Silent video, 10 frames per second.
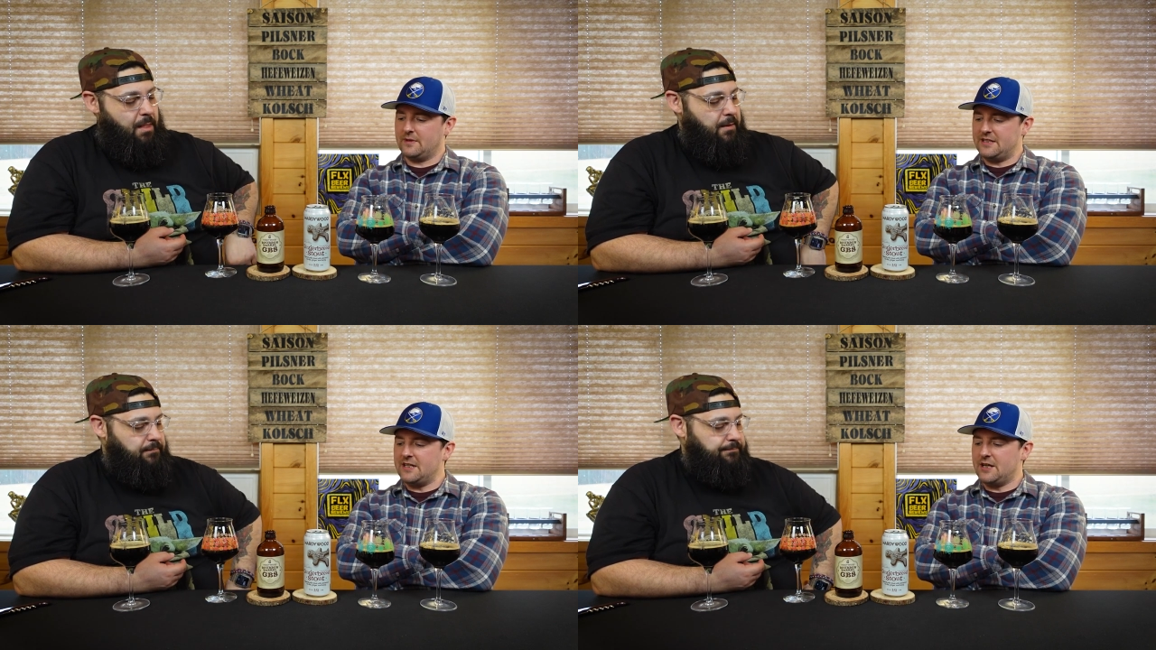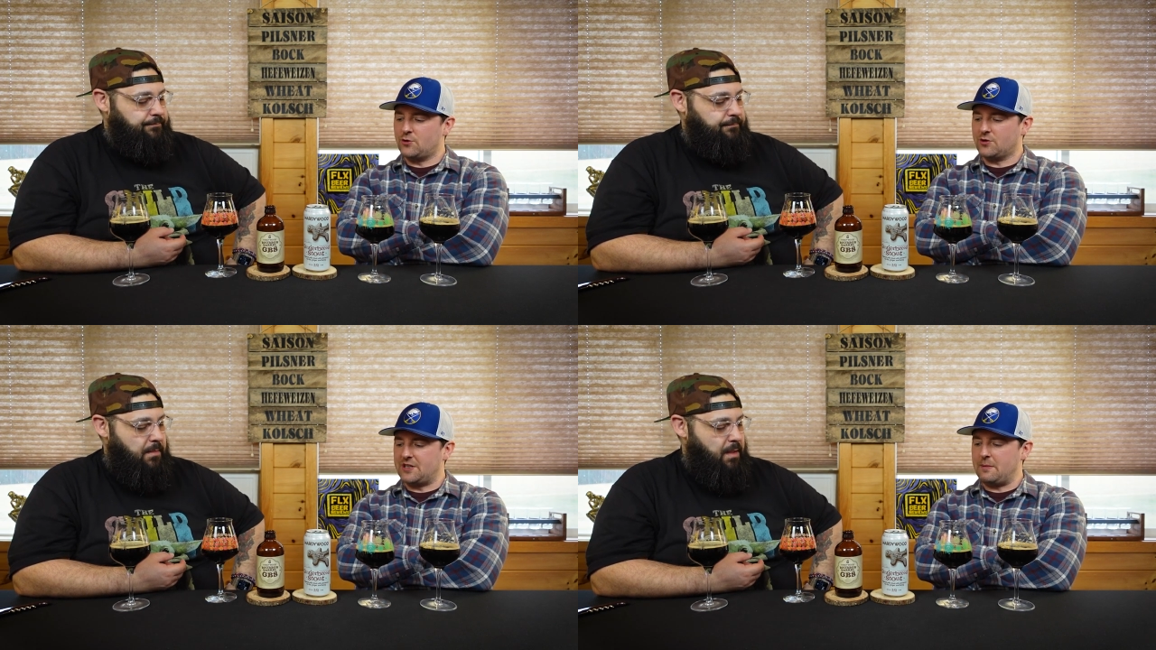Speaker 1: it's an
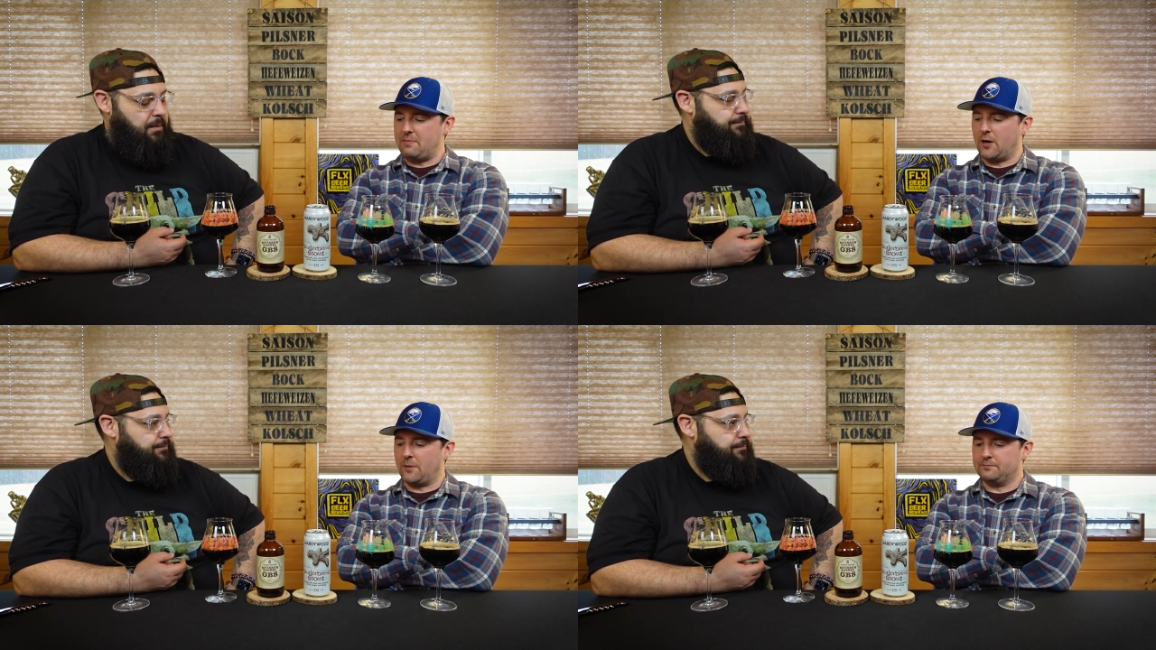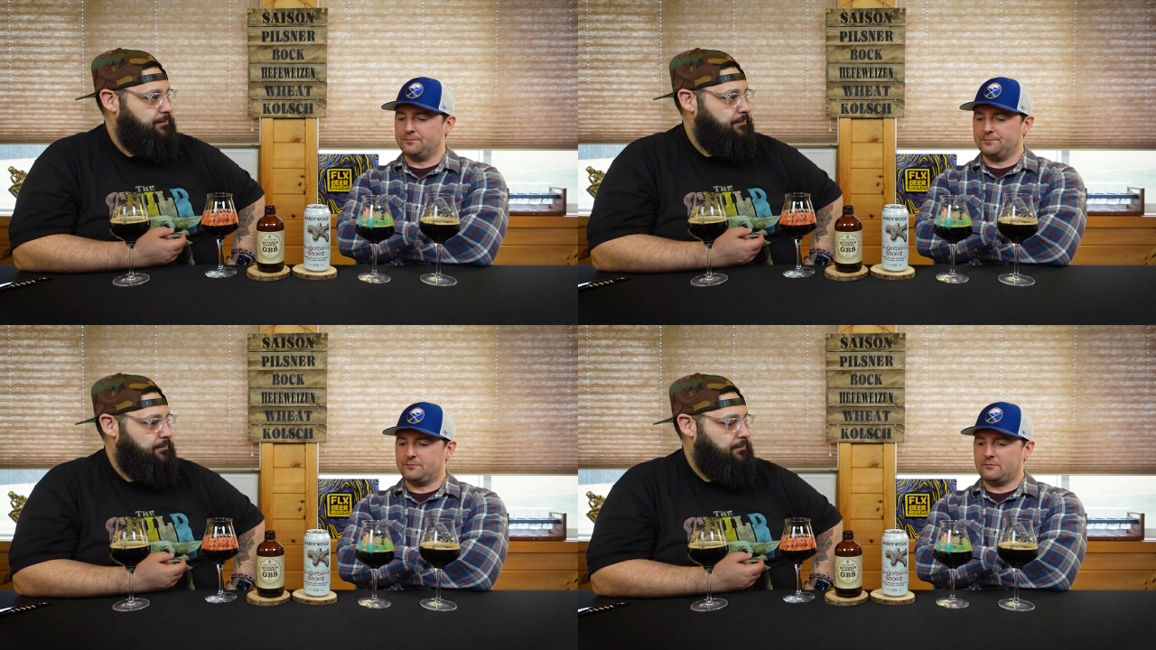interesting beer.
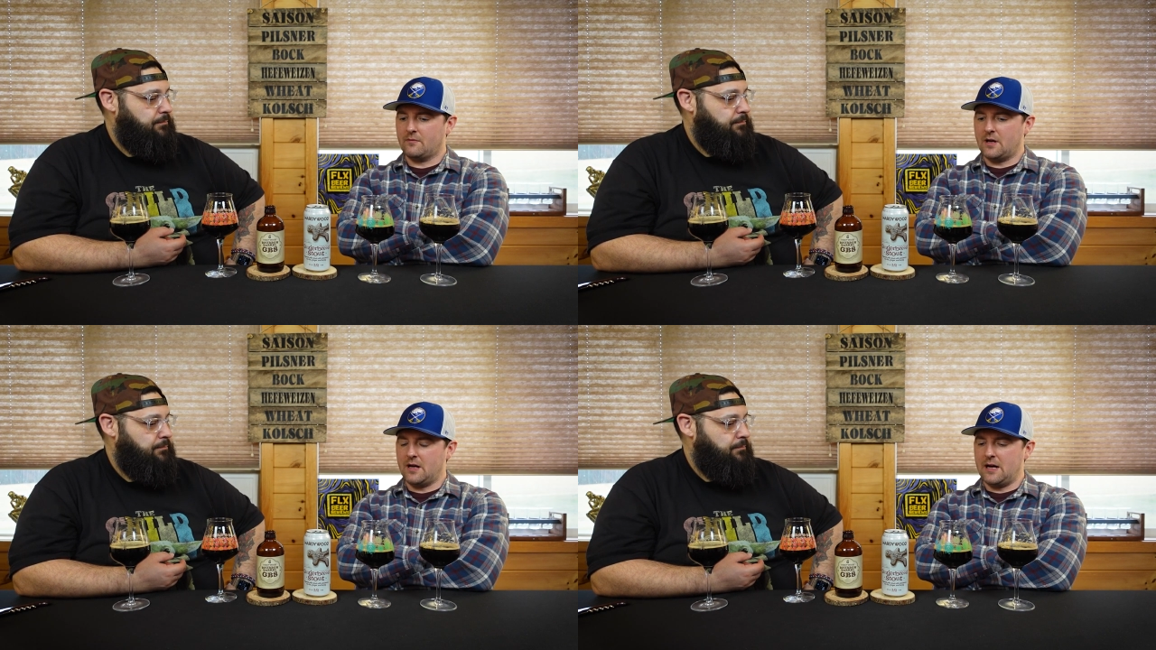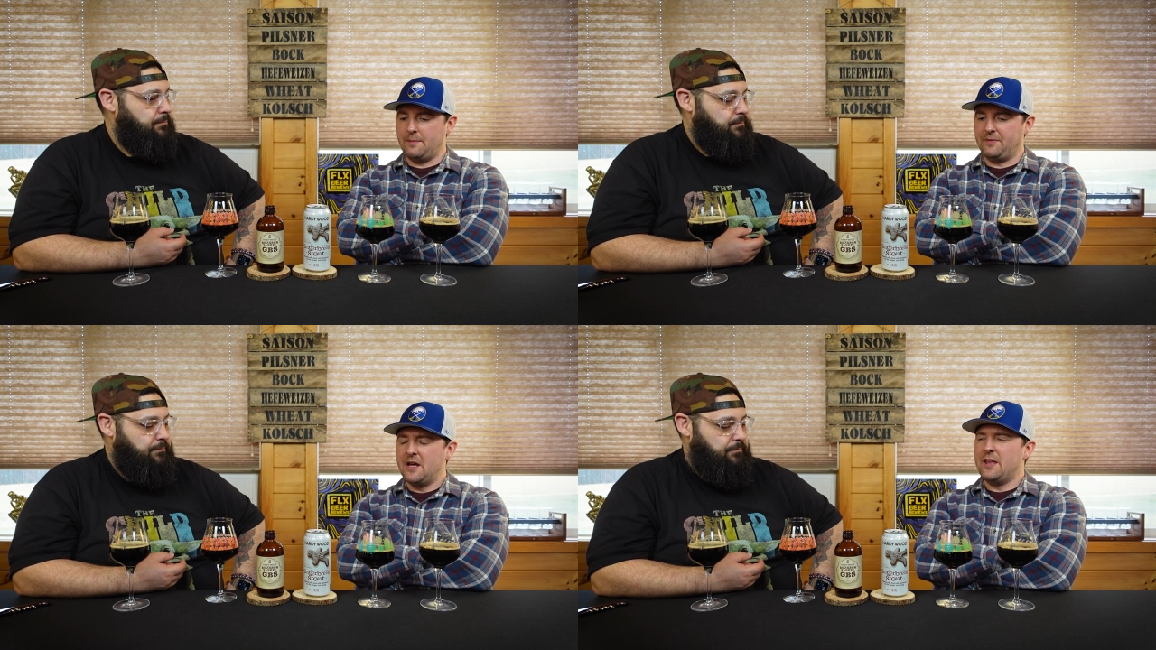Um,